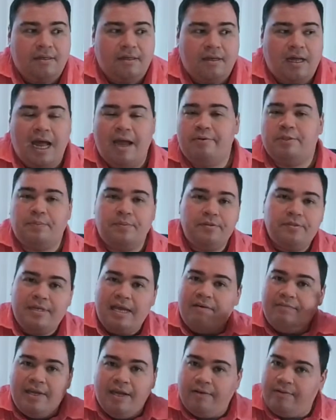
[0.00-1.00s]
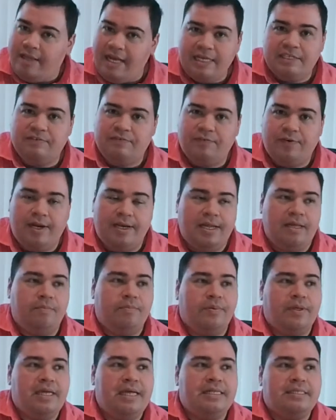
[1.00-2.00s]
I was supposed to have it out last Friday,
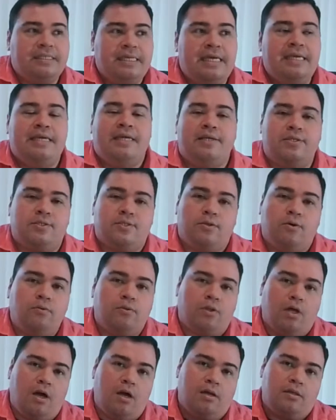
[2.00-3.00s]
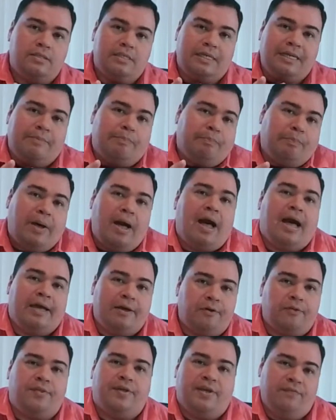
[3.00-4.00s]
but it's taking so long to
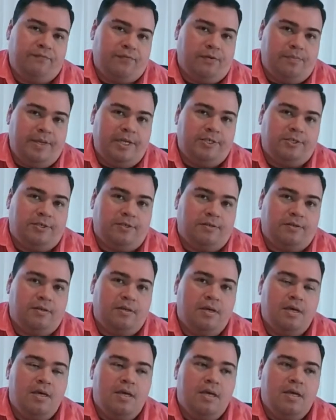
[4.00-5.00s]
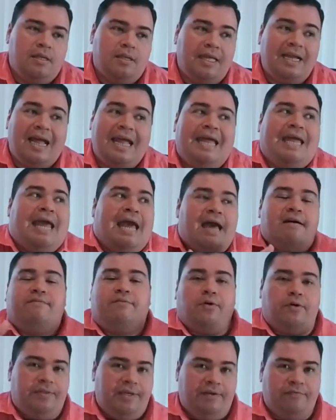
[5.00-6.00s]
compile the information. Like, I
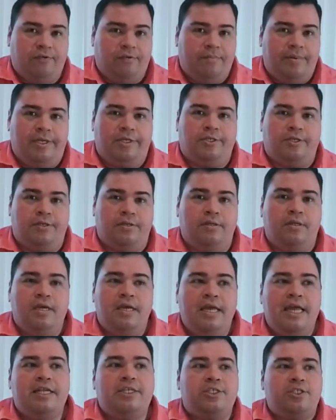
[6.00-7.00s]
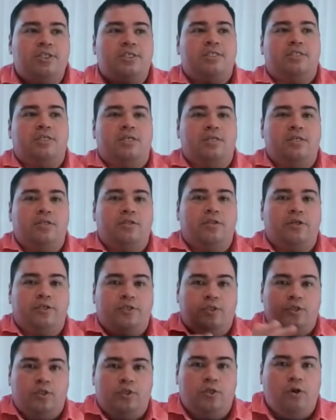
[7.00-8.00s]
have all the information. It's just,
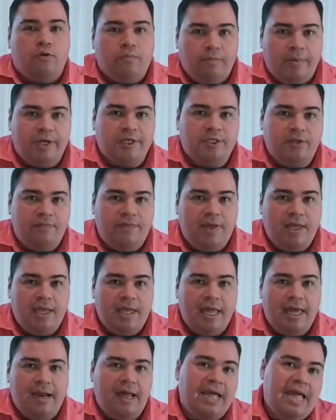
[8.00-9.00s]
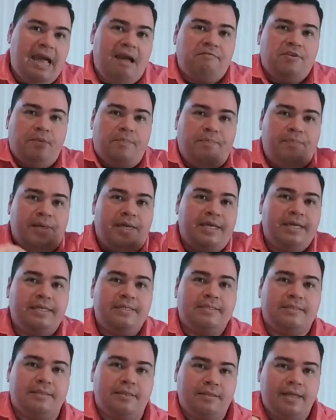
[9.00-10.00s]
there's so much of it, and I have to pick
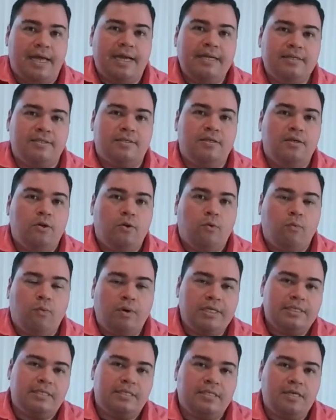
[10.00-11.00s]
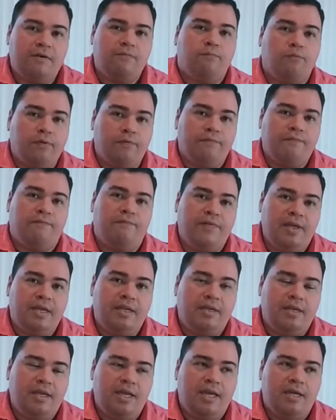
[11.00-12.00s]
and select what stuff will
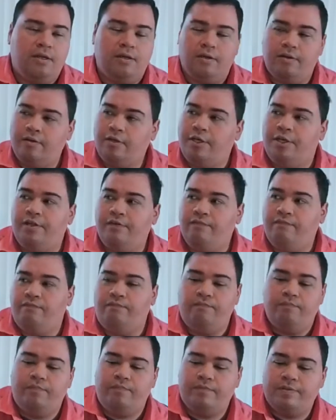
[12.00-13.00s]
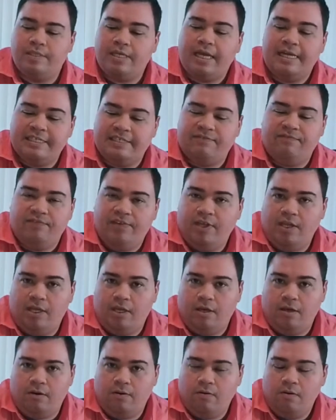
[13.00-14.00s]
fit in a good sized
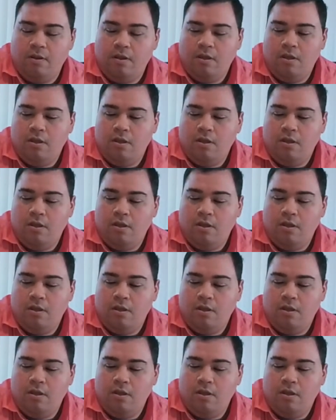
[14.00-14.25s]
video.